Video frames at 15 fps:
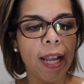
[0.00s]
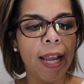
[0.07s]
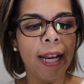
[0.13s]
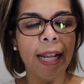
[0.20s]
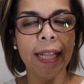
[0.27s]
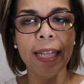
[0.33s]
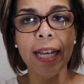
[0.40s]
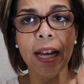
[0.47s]

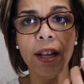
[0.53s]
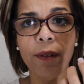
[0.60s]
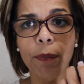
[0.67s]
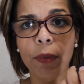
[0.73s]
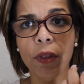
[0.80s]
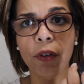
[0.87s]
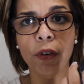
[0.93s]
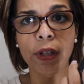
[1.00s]
and I think I'm
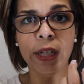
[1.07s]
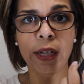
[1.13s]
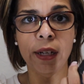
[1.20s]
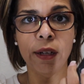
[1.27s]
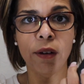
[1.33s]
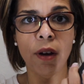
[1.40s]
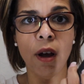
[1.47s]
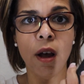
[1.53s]
turning it
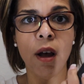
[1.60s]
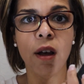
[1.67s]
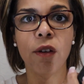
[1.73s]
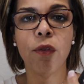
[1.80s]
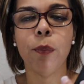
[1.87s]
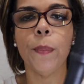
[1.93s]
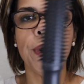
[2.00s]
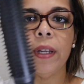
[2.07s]

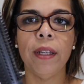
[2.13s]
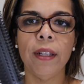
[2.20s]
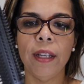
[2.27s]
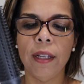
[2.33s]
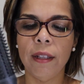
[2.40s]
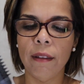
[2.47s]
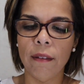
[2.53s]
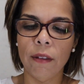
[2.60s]
off, but
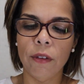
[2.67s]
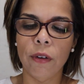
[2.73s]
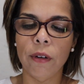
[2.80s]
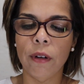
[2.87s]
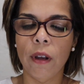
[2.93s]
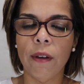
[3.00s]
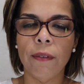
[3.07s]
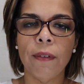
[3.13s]
it doesn't
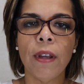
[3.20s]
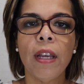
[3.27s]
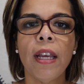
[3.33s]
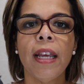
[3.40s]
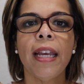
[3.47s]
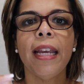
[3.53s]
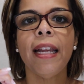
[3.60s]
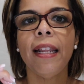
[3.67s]
turn off.
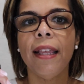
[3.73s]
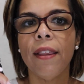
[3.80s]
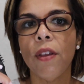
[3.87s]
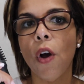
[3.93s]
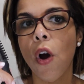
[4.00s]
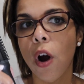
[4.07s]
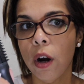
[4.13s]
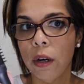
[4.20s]
It is
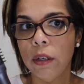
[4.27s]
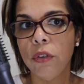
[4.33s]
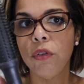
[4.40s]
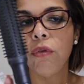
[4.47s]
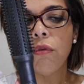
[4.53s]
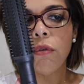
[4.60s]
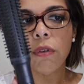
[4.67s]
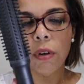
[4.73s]
hard
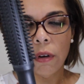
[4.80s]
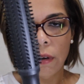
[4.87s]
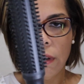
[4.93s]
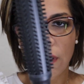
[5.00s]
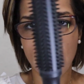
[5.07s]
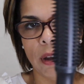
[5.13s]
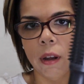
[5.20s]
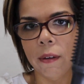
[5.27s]
to
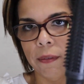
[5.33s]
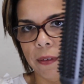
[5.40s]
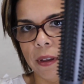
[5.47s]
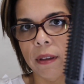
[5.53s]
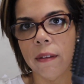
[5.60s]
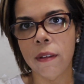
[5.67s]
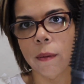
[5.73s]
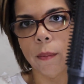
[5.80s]
turn off
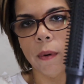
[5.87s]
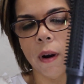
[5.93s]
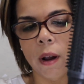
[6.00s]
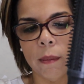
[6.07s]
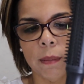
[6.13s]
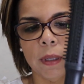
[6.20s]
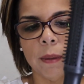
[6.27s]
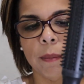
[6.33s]
is the
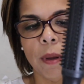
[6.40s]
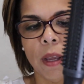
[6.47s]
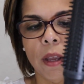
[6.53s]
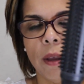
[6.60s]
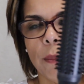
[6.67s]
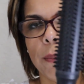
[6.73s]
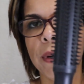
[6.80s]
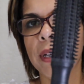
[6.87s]
problem,
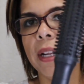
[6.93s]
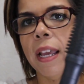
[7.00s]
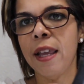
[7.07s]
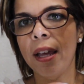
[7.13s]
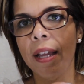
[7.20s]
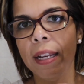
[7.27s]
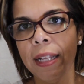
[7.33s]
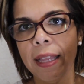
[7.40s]
but
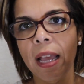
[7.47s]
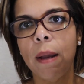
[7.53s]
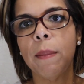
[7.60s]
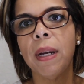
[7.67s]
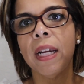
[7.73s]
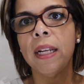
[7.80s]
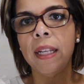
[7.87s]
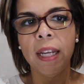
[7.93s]
anytime
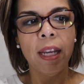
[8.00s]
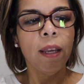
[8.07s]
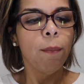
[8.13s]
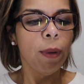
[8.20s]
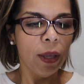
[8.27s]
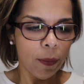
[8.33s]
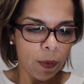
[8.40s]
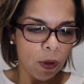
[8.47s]
I click, it
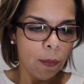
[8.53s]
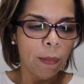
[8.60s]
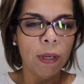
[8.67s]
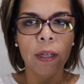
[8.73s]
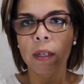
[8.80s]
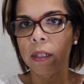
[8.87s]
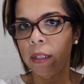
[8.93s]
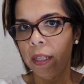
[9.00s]
makes me, oh my
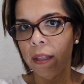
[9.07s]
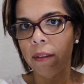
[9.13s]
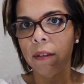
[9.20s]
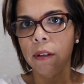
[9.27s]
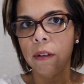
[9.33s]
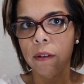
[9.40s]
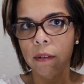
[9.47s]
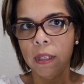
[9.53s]
goodness,
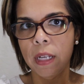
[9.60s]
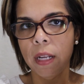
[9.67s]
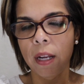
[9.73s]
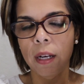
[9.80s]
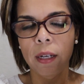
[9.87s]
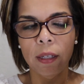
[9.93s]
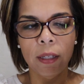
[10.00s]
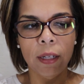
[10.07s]
you know, did
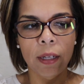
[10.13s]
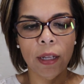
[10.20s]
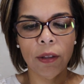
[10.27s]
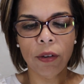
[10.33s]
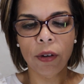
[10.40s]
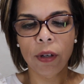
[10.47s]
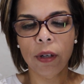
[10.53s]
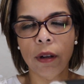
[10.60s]
I
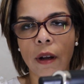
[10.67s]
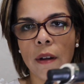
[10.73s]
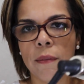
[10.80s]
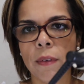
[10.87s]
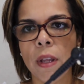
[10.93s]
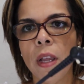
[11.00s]
turn it off?